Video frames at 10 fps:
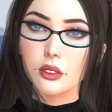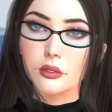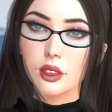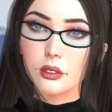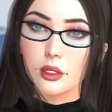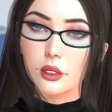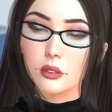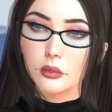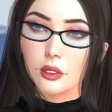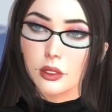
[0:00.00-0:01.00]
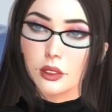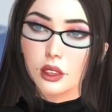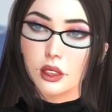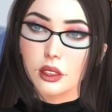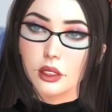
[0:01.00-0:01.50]
don't, it's like,
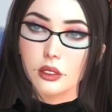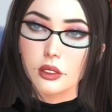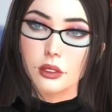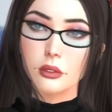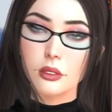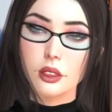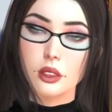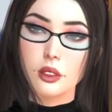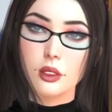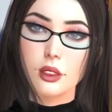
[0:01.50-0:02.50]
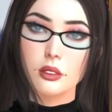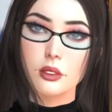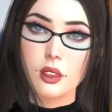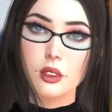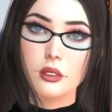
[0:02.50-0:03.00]
you have to
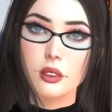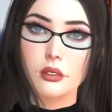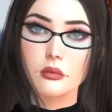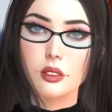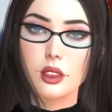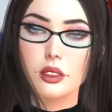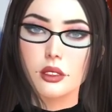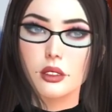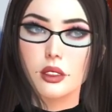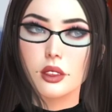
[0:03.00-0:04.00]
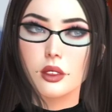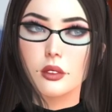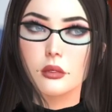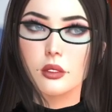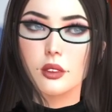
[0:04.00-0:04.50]
give, man. You have
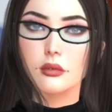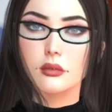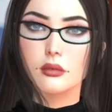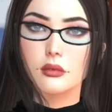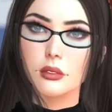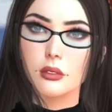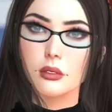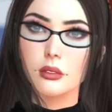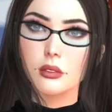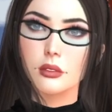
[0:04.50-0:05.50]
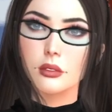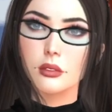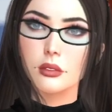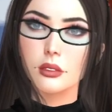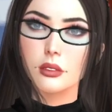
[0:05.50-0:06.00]
to help contribute
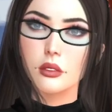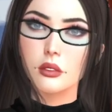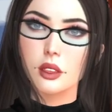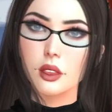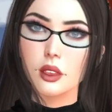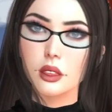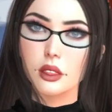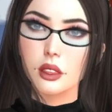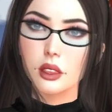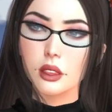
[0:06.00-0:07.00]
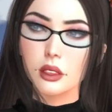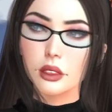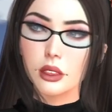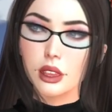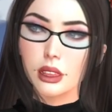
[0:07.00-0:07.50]
yourself in order
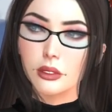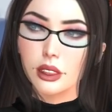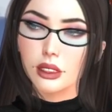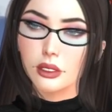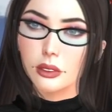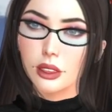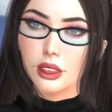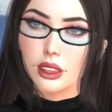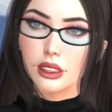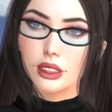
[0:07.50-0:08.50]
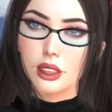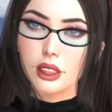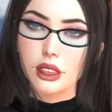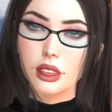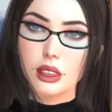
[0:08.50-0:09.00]
to
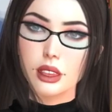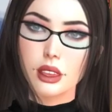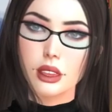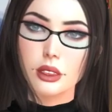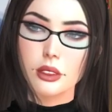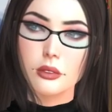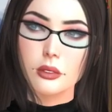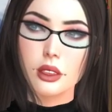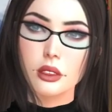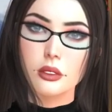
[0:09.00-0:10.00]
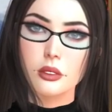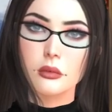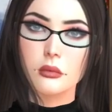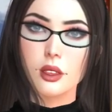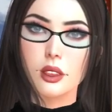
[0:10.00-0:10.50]
get the contributions
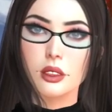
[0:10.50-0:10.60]
of other